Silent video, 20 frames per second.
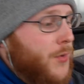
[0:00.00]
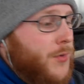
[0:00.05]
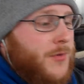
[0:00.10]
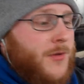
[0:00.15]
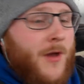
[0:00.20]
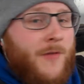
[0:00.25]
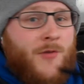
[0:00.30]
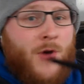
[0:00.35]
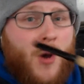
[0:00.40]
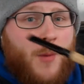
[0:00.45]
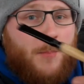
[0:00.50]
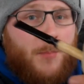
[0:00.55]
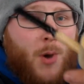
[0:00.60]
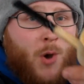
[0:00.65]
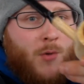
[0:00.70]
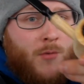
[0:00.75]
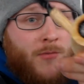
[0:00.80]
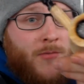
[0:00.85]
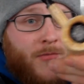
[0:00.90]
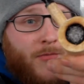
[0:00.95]
I've got a
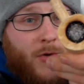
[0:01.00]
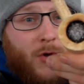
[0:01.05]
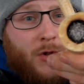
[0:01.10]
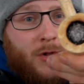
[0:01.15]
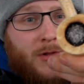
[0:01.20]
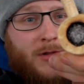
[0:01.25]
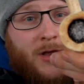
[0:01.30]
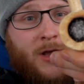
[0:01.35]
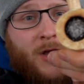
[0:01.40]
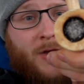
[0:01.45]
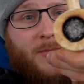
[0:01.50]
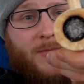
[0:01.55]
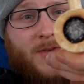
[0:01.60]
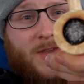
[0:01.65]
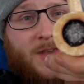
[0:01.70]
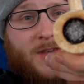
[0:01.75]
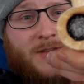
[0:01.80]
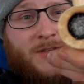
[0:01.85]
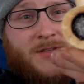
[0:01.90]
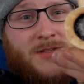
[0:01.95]
bowl full, I hope
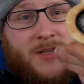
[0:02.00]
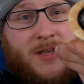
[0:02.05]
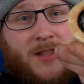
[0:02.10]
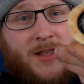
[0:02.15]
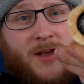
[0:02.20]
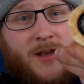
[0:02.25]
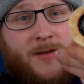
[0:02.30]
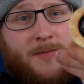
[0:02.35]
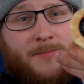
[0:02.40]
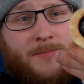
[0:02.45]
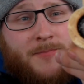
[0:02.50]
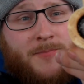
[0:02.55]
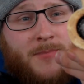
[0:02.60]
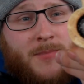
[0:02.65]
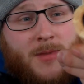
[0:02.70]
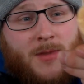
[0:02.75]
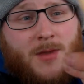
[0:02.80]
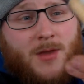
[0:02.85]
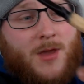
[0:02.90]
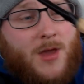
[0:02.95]
you can see that,
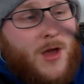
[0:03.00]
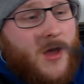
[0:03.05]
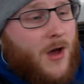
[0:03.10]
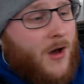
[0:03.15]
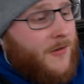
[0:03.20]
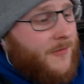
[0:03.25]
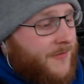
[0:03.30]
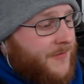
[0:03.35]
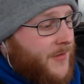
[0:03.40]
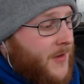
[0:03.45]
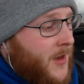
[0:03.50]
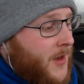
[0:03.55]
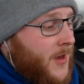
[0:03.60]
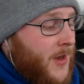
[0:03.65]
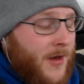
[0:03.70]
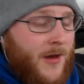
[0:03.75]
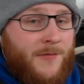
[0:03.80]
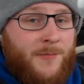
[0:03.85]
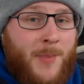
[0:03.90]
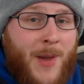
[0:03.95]
of, uh,
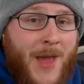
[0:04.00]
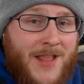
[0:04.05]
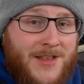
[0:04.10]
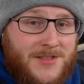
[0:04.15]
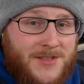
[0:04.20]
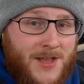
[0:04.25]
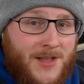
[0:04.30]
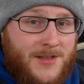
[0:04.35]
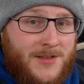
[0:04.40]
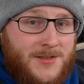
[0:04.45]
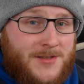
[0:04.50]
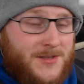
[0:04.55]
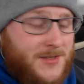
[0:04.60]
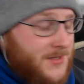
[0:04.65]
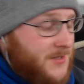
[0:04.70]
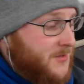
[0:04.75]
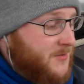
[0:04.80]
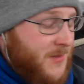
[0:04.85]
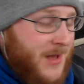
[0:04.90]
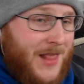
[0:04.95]
of Penzance. This
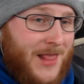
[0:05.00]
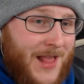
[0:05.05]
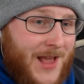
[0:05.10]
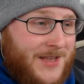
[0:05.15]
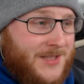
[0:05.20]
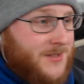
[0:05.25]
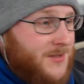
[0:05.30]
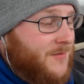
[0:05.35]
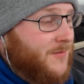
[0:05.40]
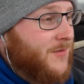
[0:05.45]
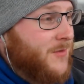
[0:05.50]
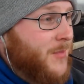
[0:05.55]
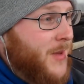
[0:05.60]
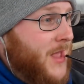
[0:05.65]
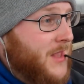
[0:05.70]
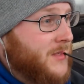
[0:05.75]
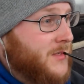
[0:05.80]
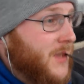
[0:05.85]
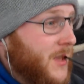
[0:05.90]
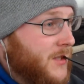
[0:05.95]
is my last of the
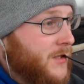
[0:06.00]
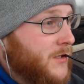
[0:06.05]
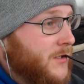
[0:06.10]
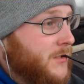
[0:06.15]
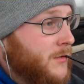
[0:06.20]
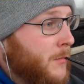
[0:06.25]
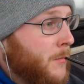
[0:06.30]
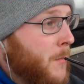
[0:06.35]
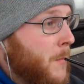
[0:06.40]
Penzance.